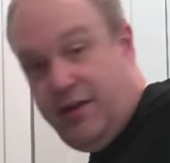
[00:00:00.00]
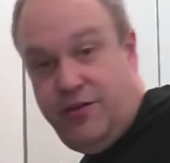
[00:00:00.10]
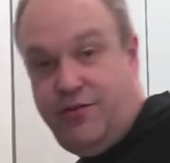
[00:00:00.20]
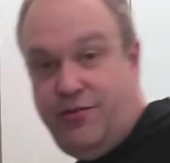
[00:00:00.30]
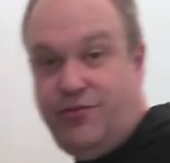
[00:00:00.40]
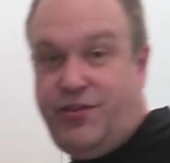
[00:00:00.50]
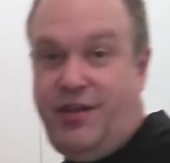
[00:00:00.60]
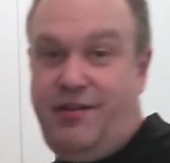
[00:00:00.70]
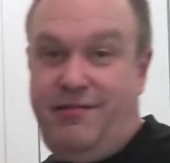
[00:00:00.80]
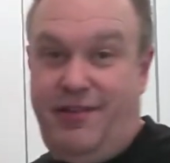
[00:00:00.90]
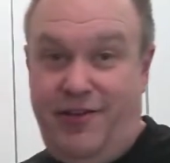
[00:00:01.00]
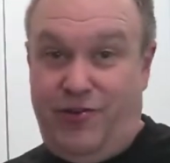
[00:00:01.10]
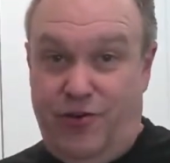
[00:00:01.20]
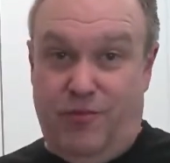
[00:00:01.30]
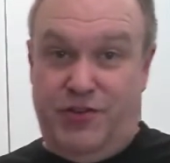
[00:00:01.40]
you said, you know,
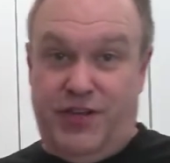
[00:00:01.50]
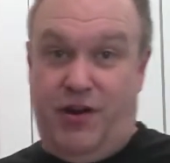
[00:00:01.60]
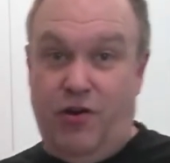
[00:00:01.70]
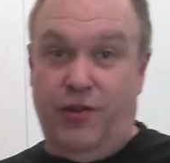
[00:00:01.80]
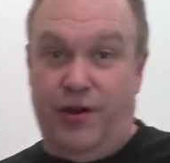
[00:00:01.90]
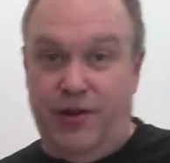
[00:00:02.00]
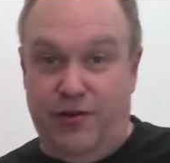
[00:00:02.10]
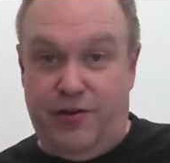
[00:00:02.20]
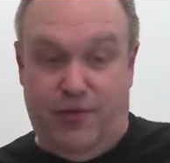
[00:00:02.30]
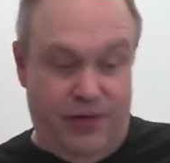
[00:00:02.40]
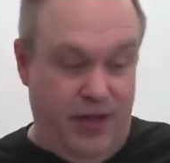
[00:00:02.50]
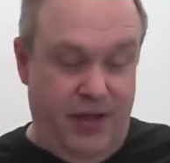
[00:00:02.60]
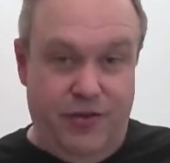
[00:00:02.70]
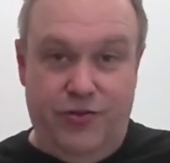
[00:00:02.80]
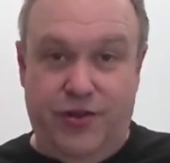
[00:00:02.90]
you heard me say earlier, you know, don't
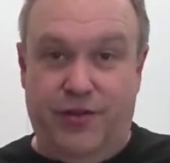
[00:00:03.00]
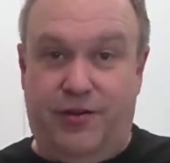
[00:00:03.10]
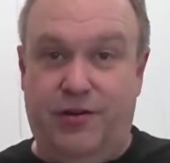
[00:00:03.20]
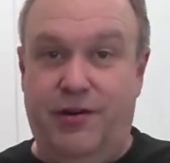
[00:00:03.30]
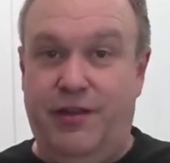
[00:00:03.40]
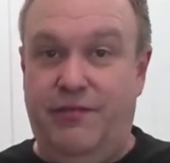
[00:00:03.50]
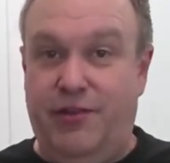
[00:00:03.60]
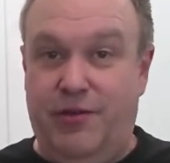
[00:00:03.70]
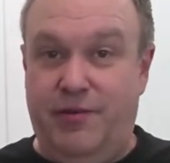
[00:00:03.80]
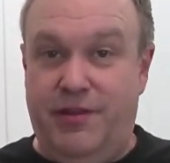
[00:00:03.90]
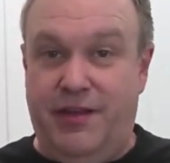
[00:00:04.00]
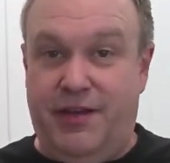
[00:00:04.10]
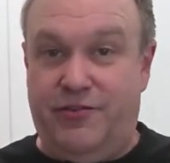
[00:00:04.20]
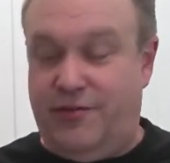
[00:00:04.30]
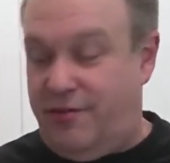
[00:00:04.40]
use all the curry, leave a little bit of the
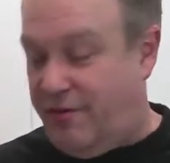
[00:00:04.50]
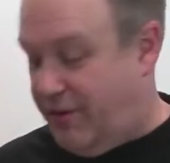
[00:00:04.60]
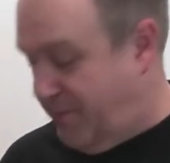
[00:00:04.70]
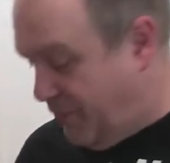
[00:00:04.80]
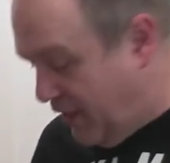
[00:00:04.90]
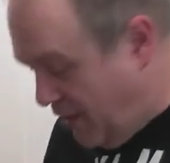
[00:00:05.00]
extra curry.